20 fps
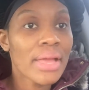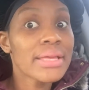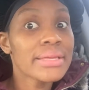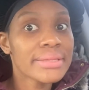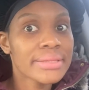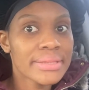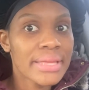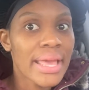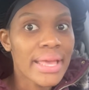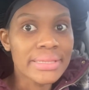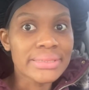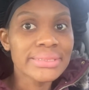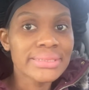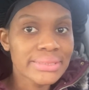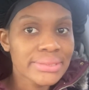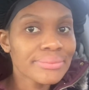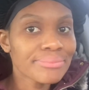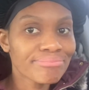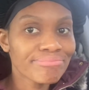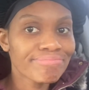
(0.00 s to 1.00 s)
Yes.
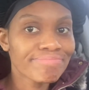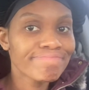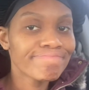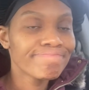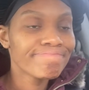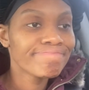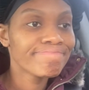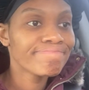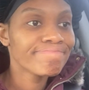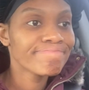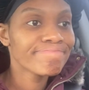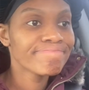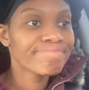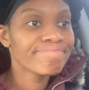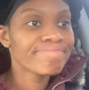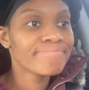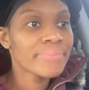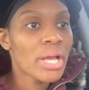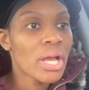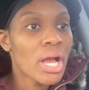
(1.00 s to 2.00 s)
Mm-hmm.
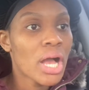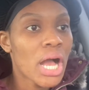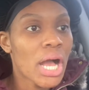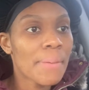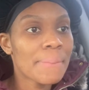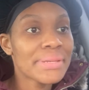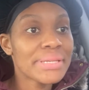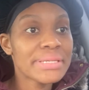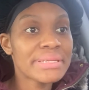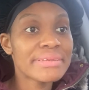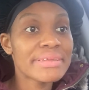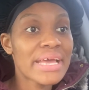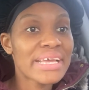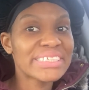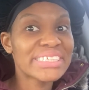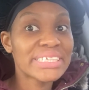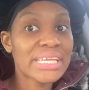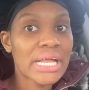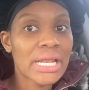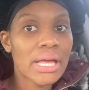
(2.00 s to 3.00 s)
I'm gonna need
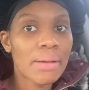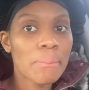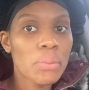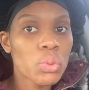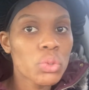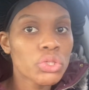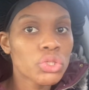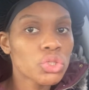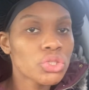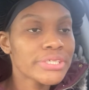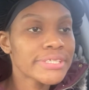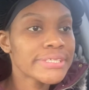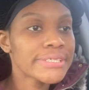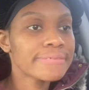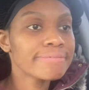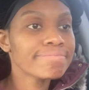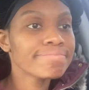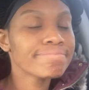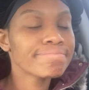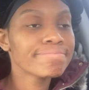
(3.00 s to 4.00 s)
$90
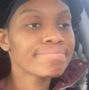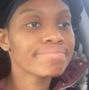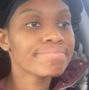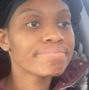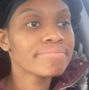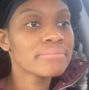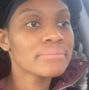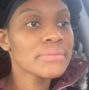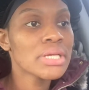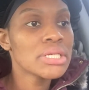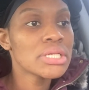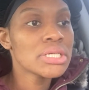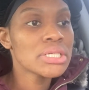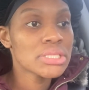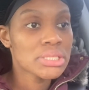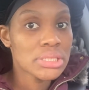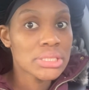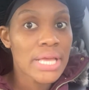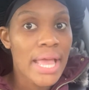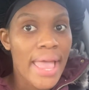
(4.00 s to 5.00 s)
bonus.
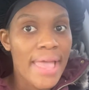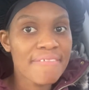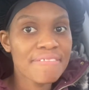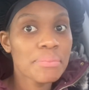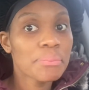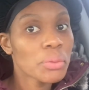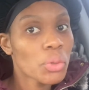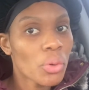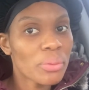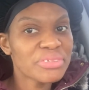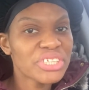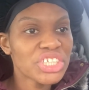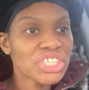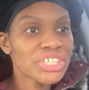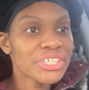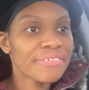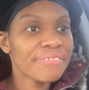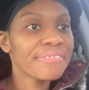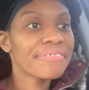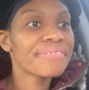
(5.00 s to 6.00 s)
Yeah, if you pick up the
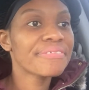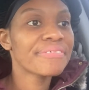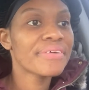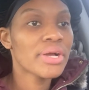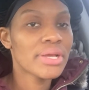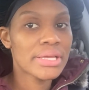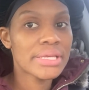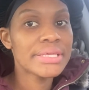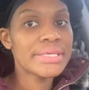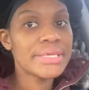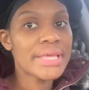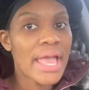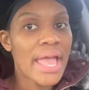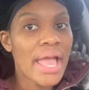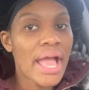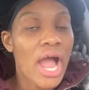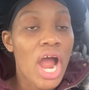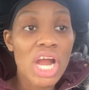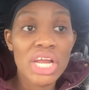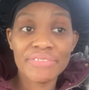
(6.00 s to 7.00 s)
shift.
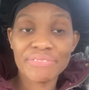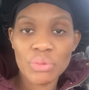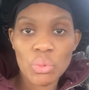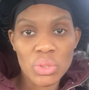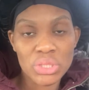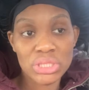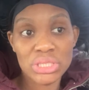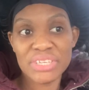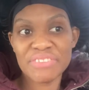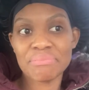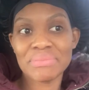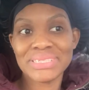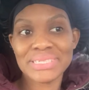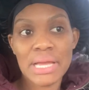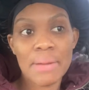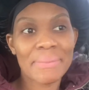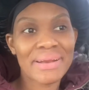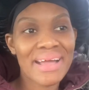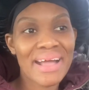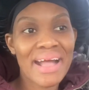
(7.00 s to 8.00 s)
Yeah. Or if you want to give me
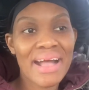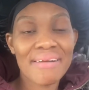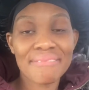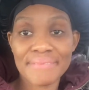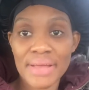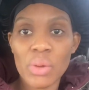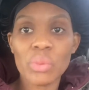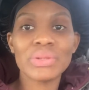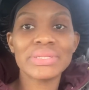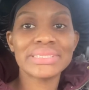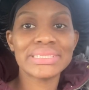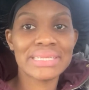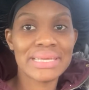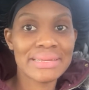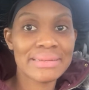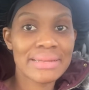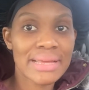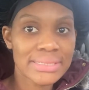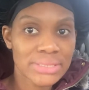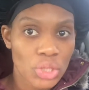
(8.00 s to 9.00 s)
time and a half, I will
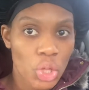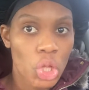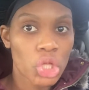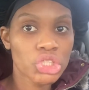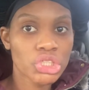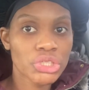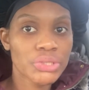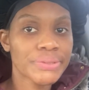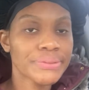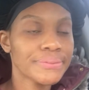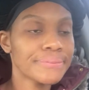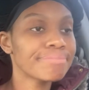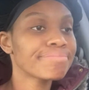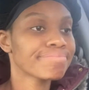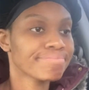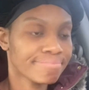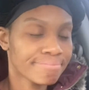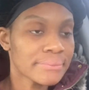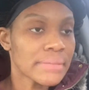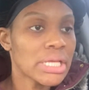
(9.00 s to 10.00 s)
take that also.
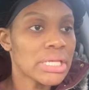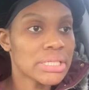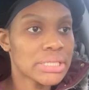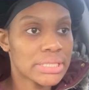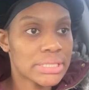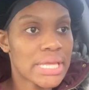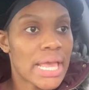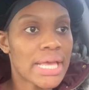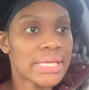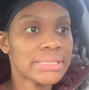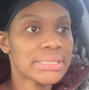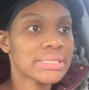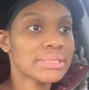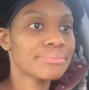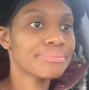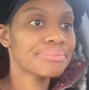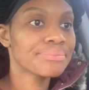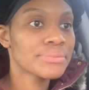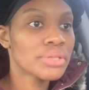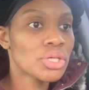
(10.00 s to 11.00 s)
Yes.
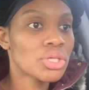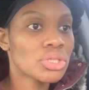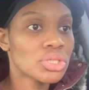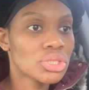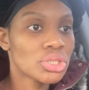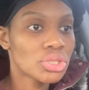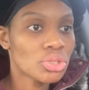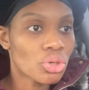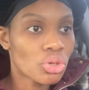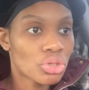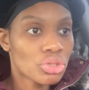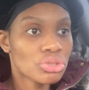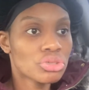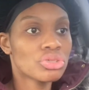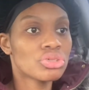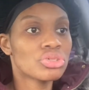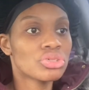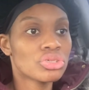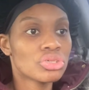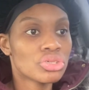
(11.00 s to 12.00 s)
So
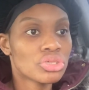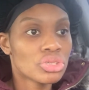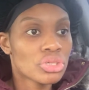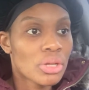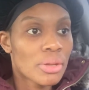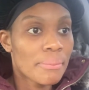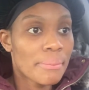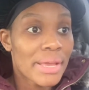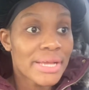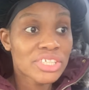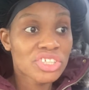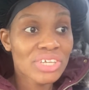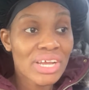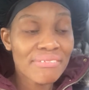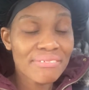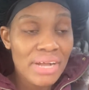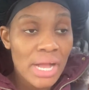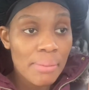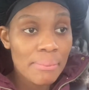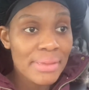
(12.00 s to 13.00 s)
may I
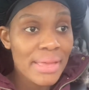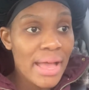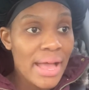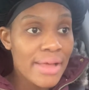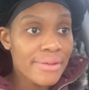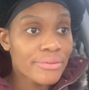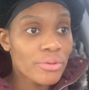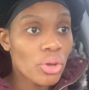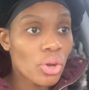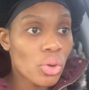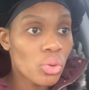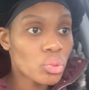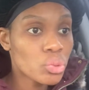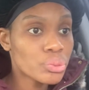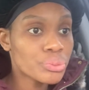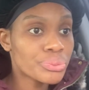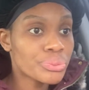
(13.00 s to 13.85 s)
drive got me out now?